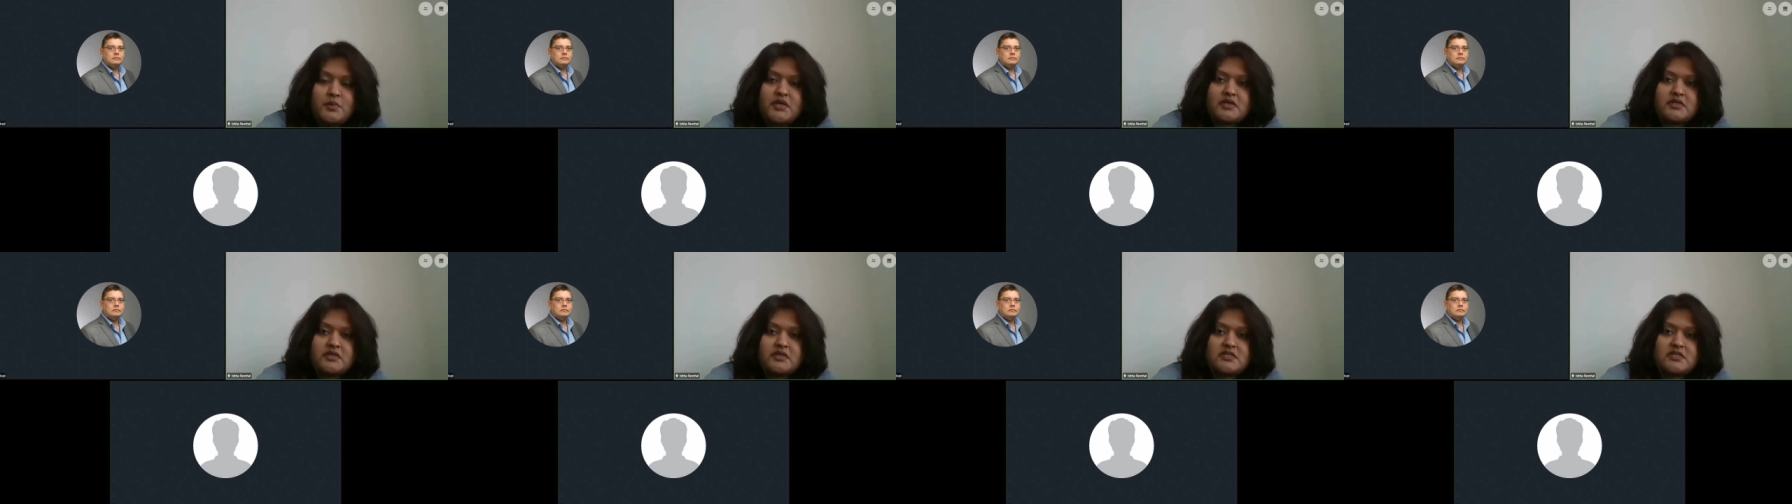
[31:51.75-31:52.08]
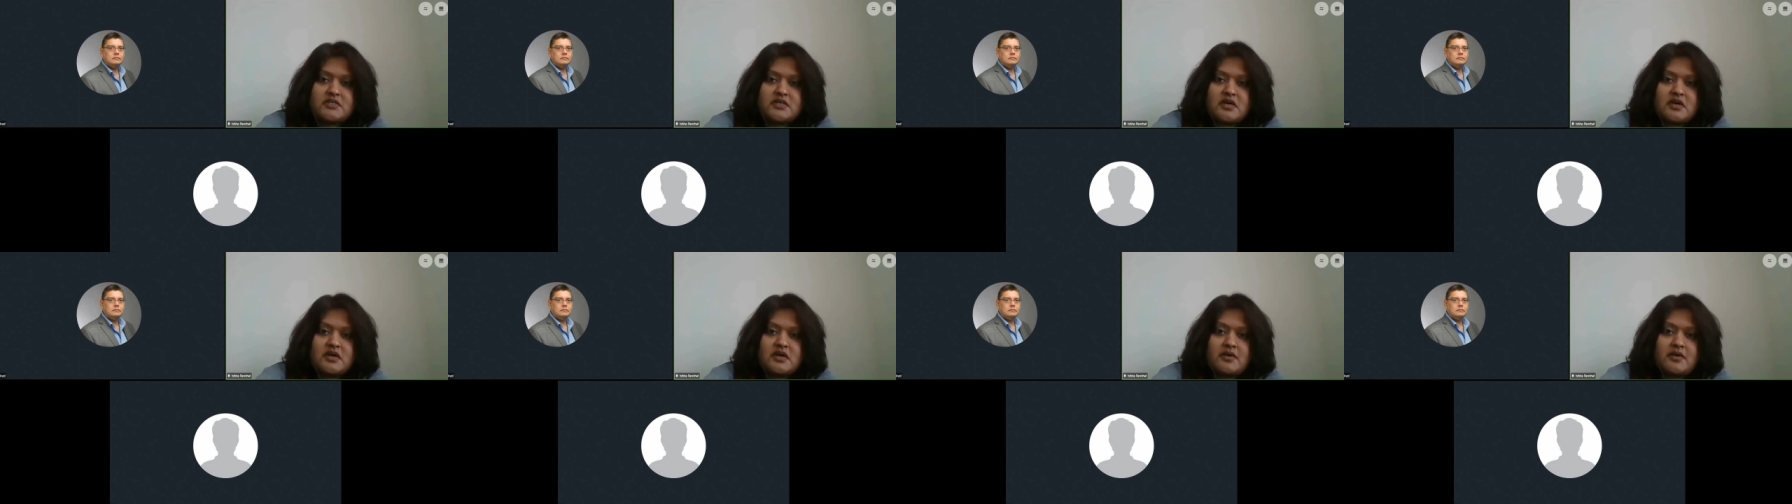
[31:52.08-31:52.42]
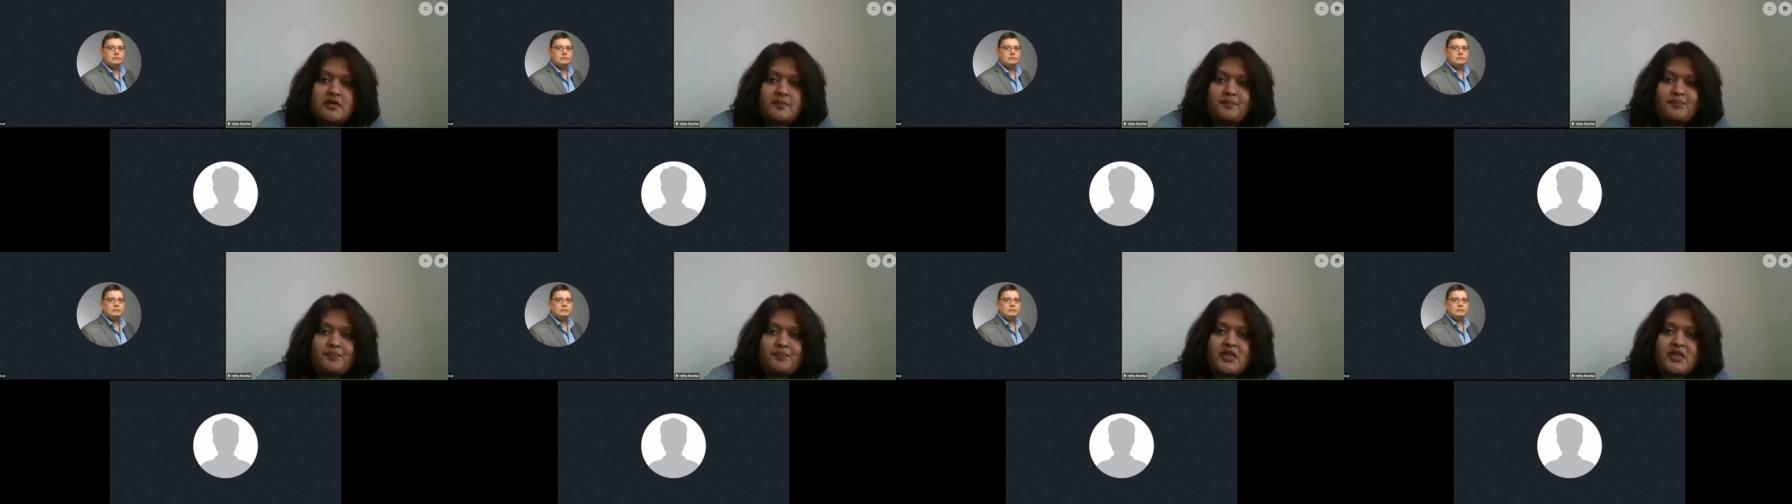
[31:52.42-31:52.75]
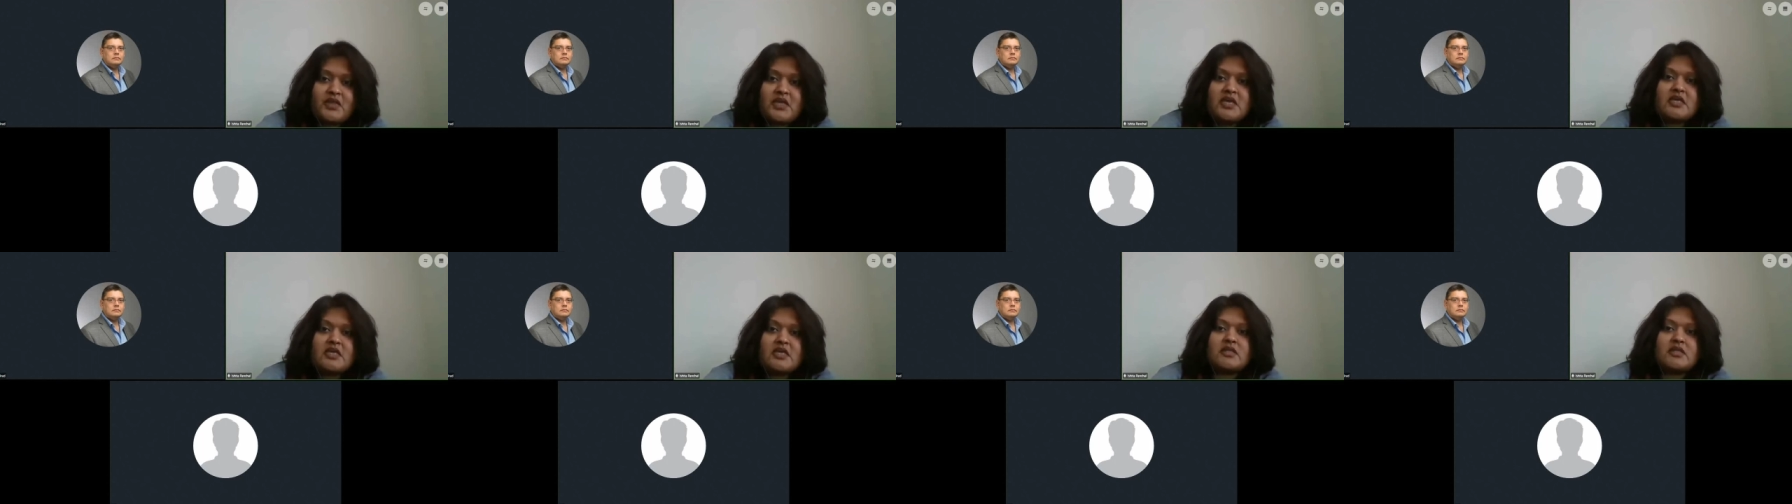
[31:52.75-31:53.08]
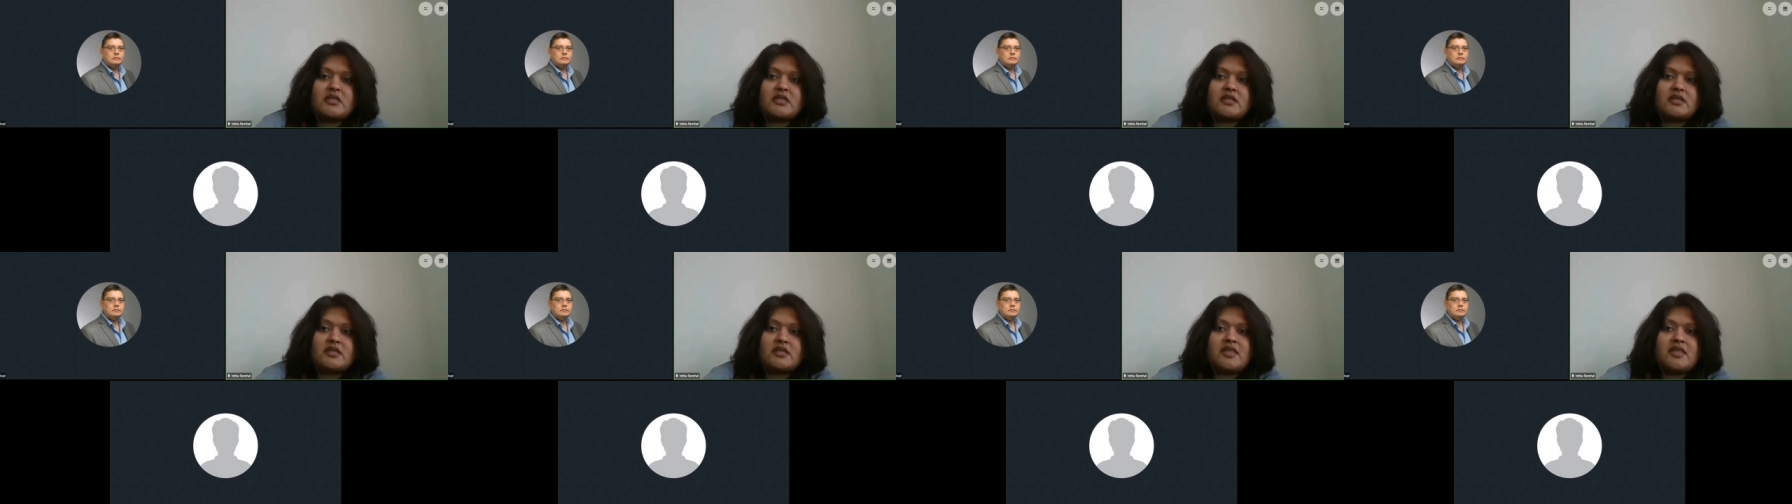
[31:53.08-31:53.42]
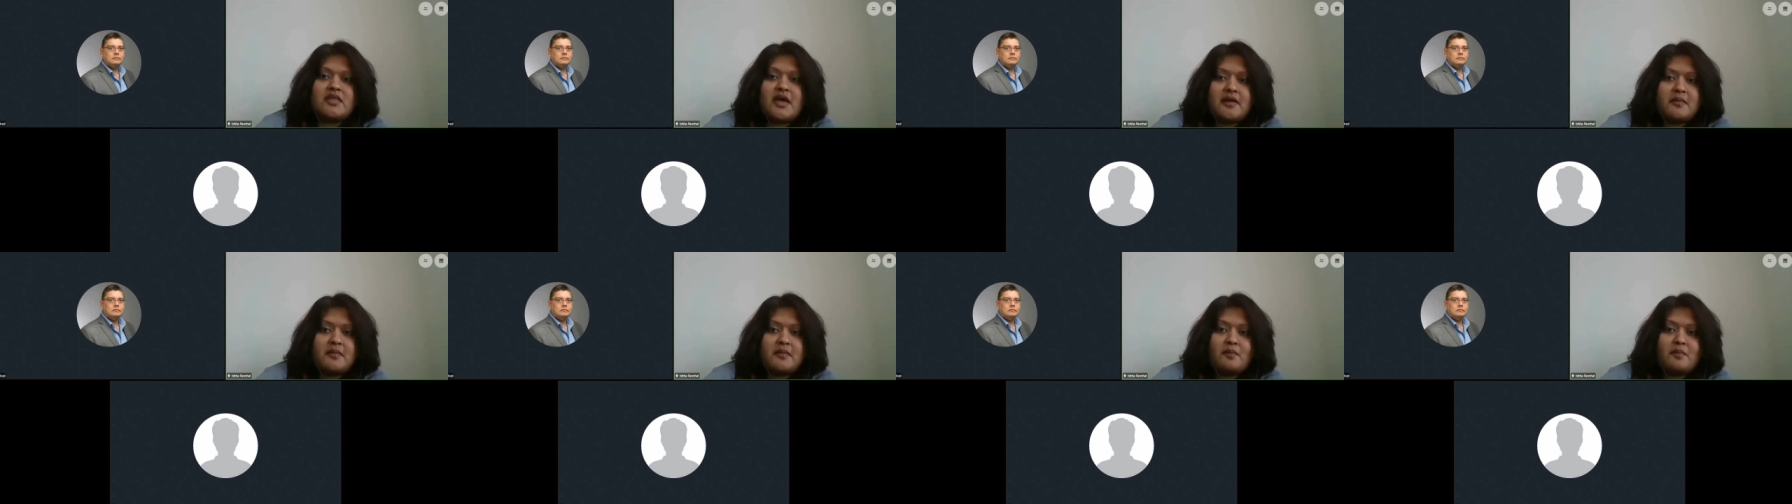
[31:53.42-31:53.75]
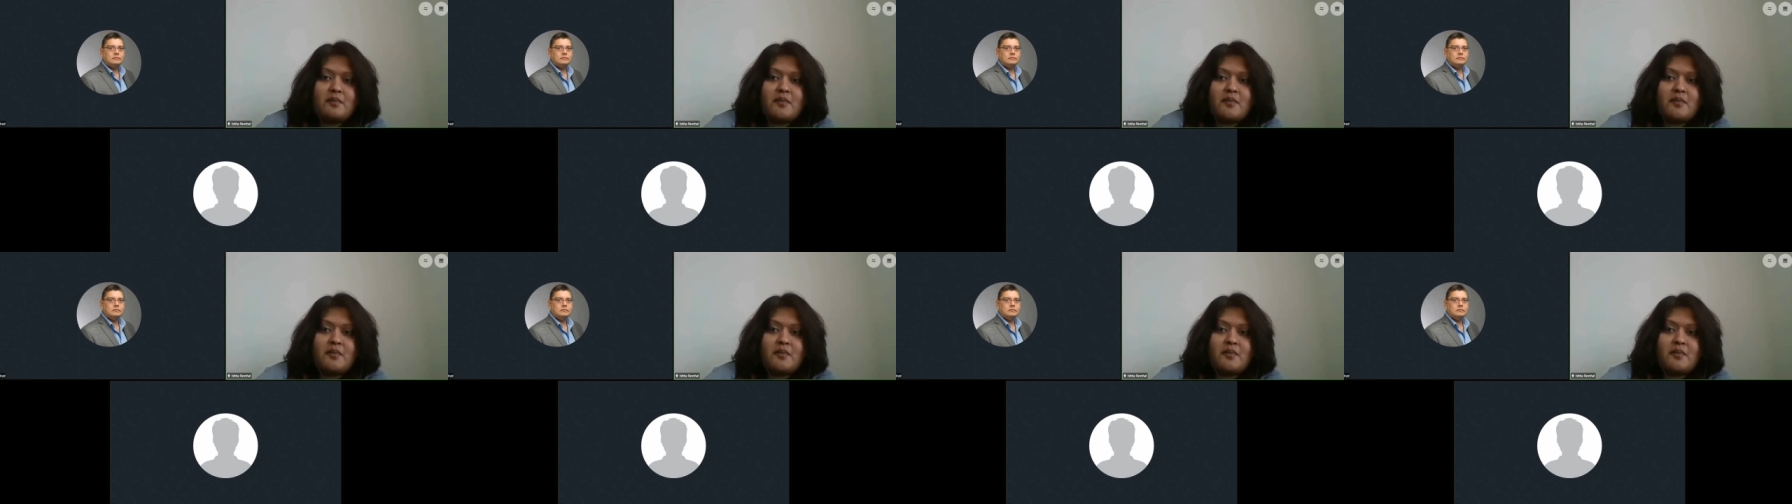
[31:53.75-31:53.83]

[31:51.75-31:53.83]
but that